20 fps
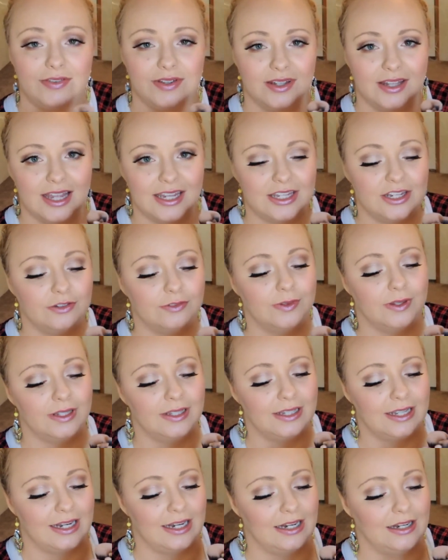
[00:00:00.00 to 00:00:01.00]
I feel like you're
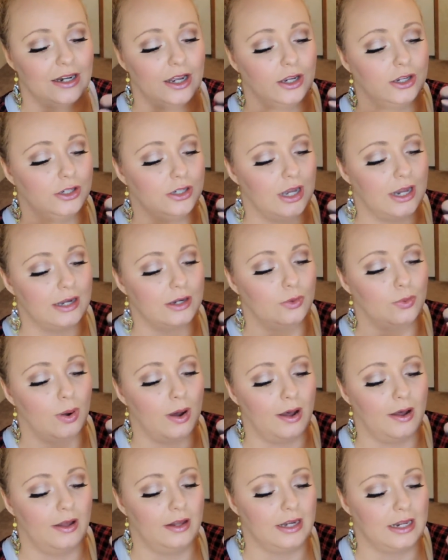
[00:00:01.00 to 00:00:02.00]
really getting a good
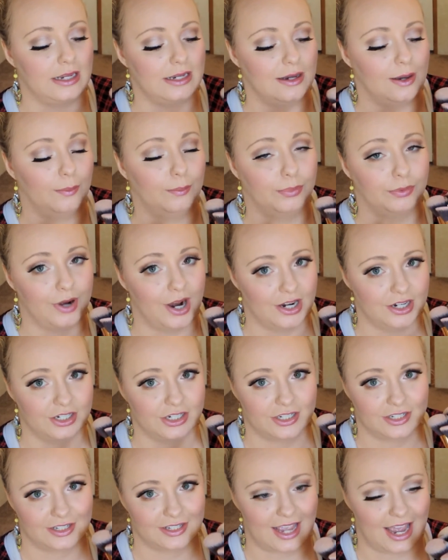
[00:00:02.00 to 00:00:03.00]
quality brush
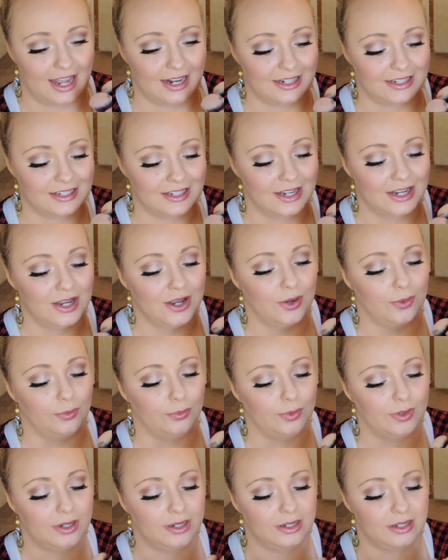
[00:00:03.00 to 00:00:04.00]
set
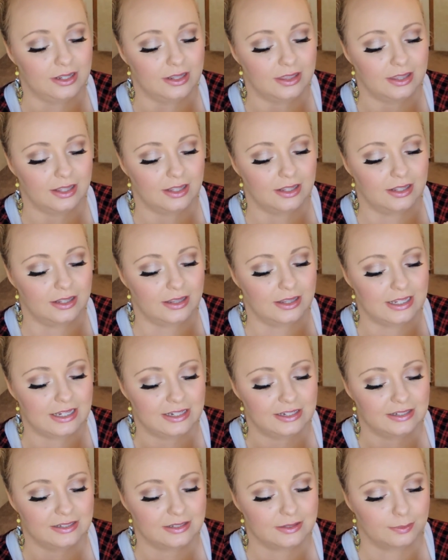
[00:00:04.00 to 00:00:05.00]
with
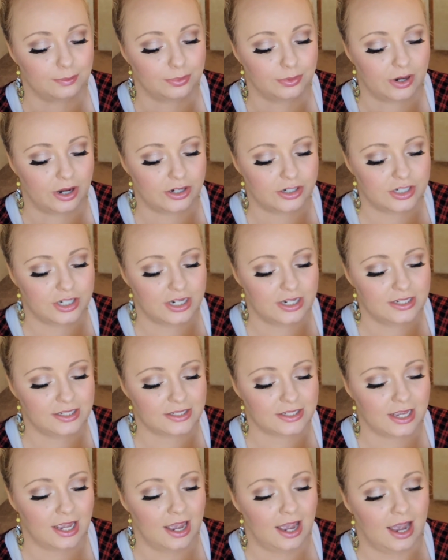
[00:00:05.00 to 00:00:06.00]
these
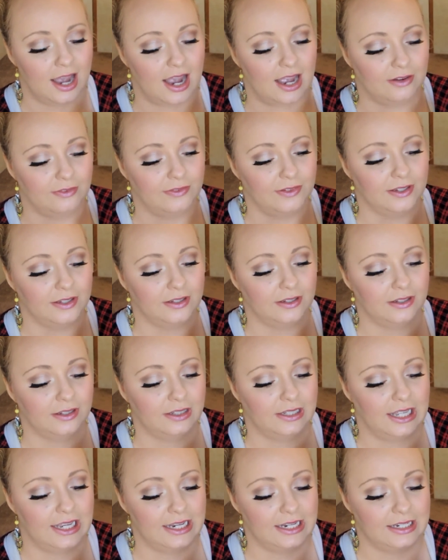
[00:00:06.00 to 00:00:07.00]
brushes. I
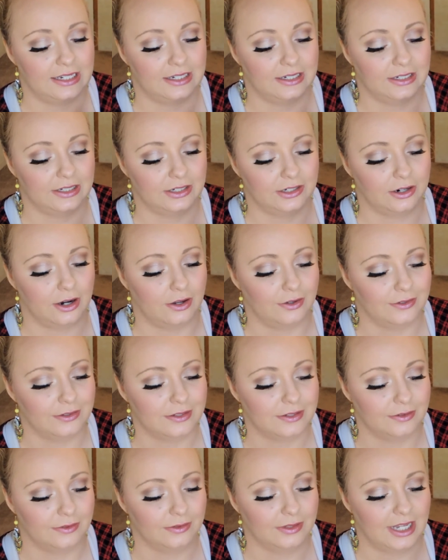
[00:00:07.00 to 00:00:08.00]
feel like you're
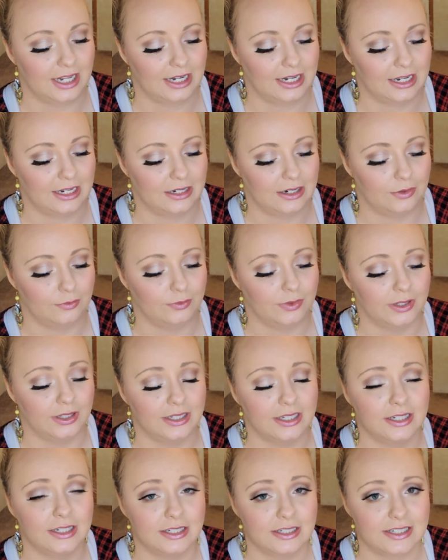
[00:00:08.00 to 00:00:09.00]
also getting a
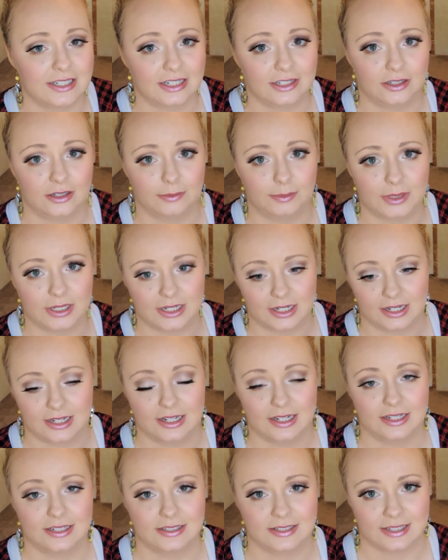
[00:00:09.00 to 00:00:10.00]
really good deal
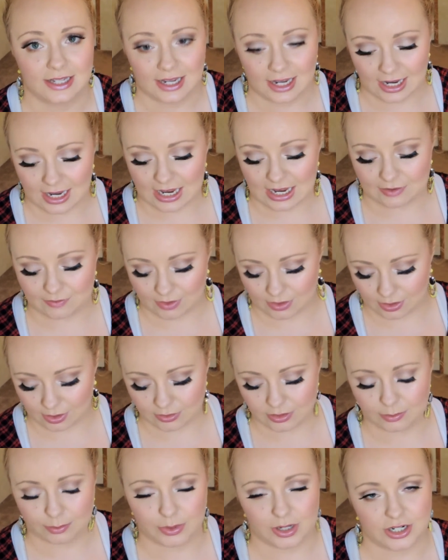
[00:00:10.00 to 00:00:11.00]
because even
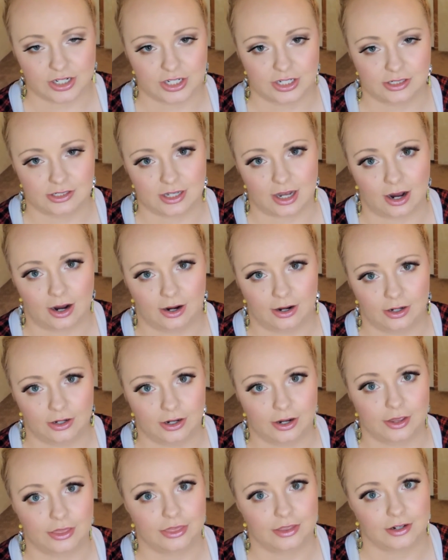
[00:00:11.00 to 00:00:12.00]
though the brushes
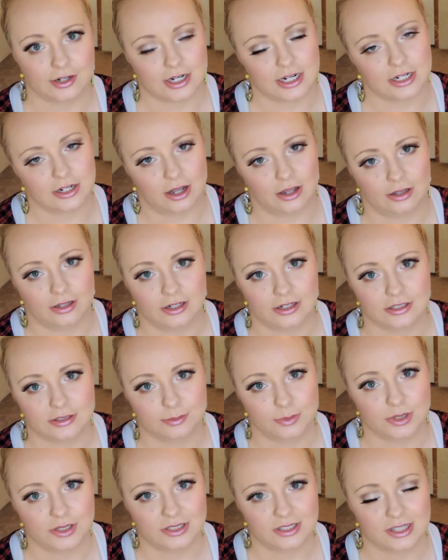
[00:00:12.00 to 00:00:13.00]
are
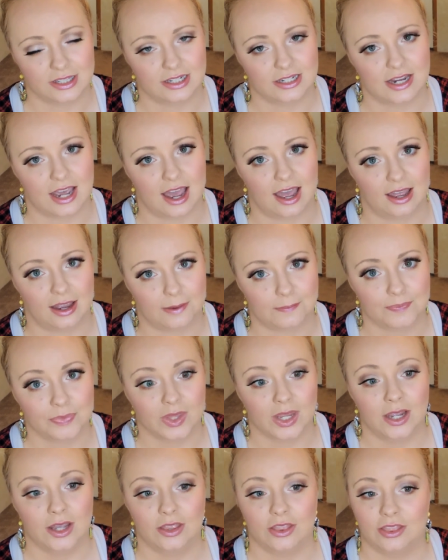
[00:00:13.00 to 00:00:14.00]
$30 most of the time,
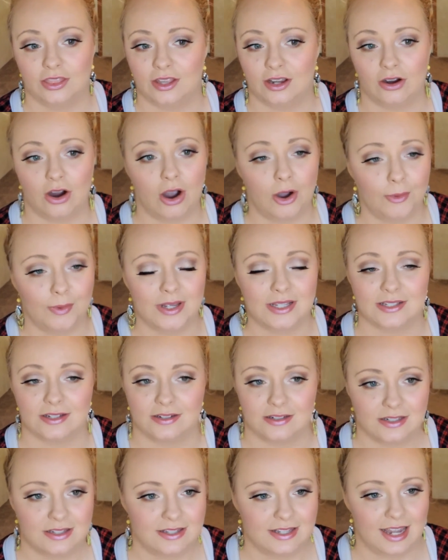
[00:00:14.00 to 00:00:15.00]
they're always
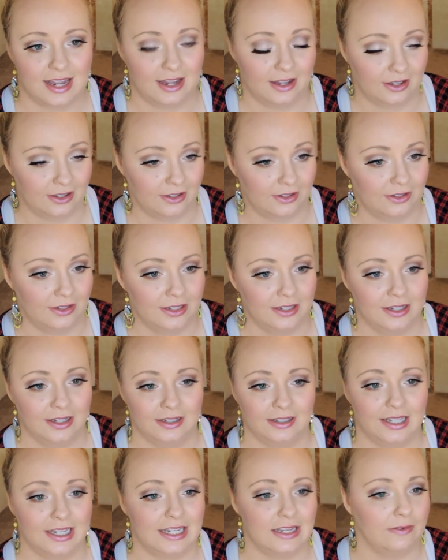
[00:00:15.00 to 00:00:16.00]
on sale.
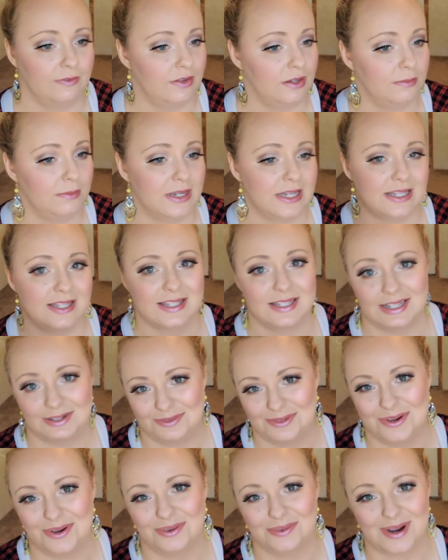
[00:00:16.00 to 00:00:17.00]
Like if you miss
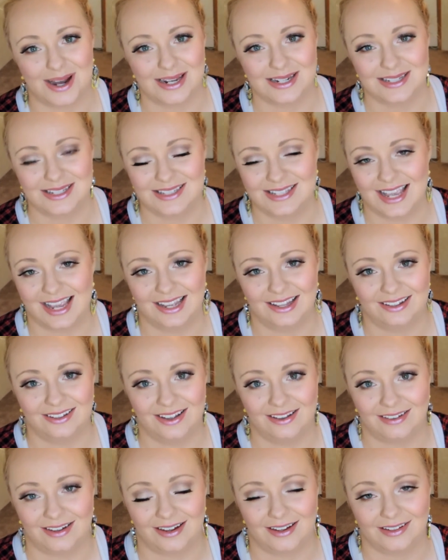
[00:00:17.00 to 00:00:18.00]
one
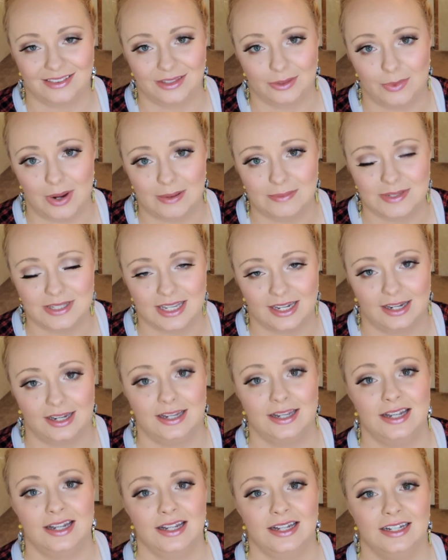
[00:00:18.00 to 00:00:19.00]
sale on the
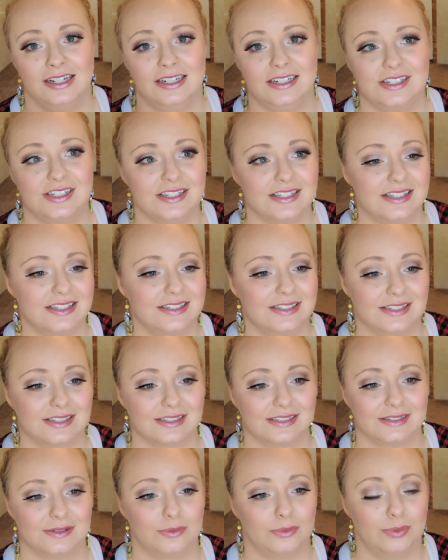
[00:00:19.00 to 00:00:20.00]
website, just
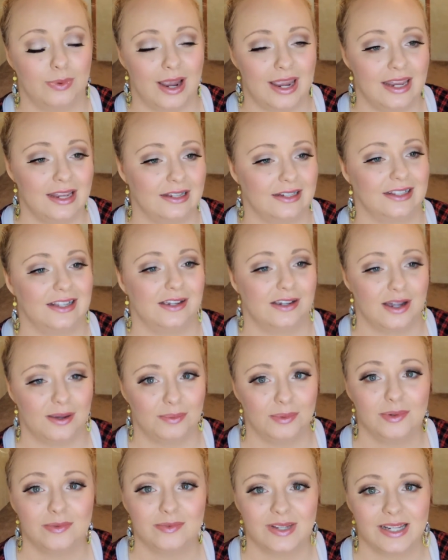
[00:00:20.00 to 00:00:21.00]
wait a
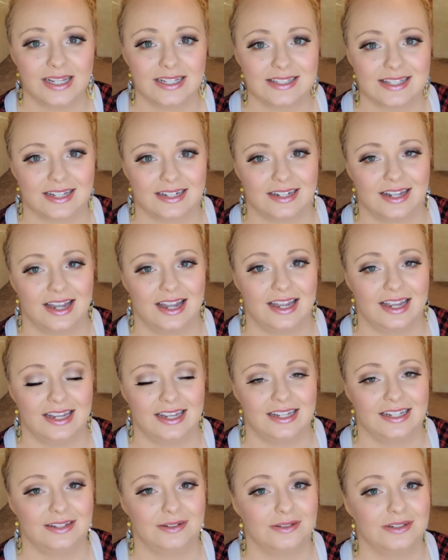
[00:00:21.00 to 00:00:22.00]
couple of weeks and
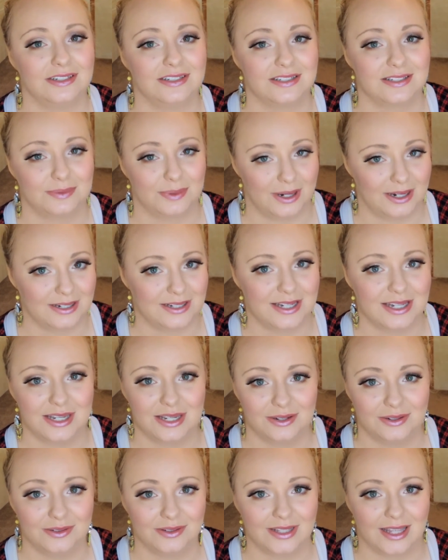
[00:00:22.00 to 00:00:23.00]
I swear to
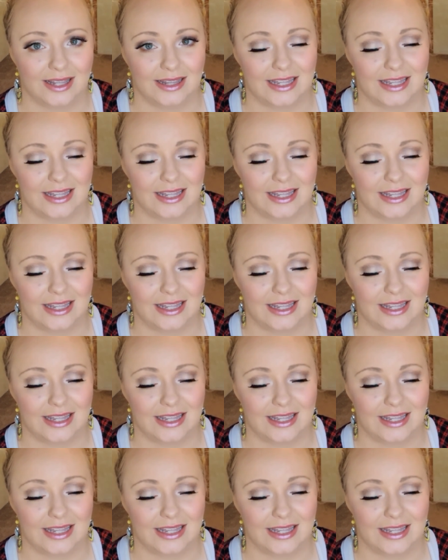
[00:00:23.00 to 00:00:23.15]
you